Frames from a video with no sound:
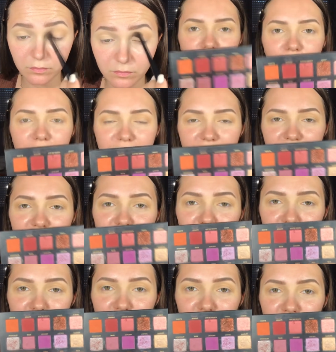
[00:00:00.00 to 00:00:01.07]
Now I'll take
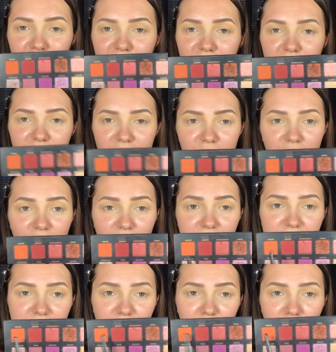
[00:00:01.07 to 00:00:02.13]
Huda Beauty Desert
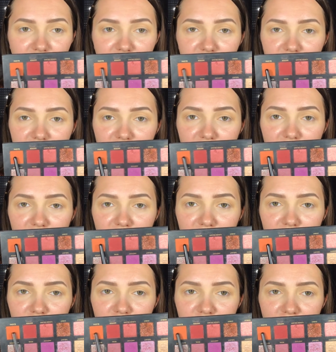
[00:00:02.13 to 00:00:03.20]
Dusk palette and
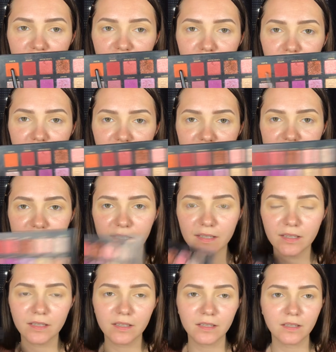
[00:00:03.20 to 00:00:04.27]
the shade
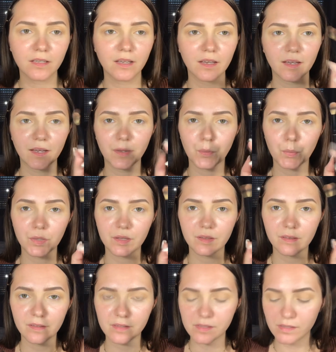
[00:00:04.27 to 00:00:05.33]
Blazing, and
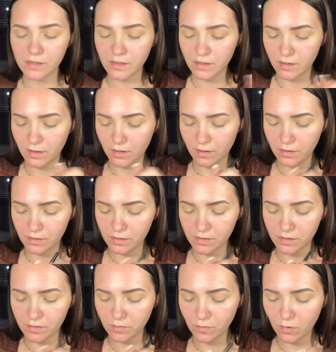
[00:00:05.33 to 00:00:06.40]
with this
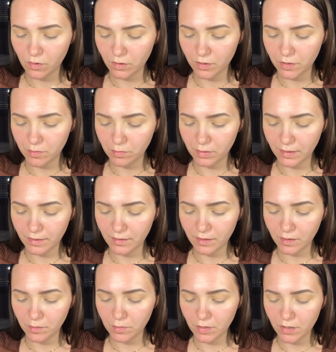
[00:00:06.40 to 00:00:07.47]
smaller
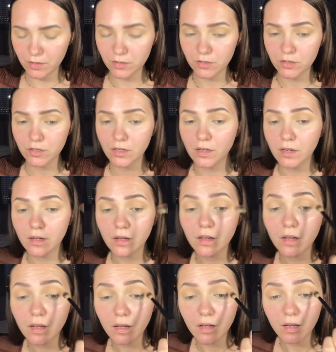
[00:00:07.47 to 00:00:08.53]
blending brush
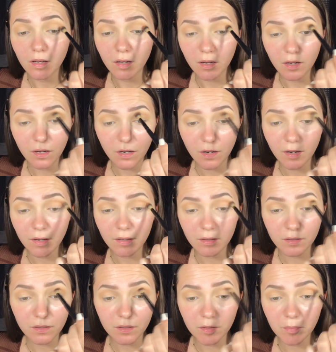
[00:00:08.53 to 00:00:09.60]

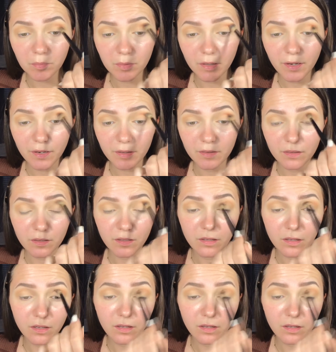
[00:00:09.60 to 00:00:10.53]
I'll apply it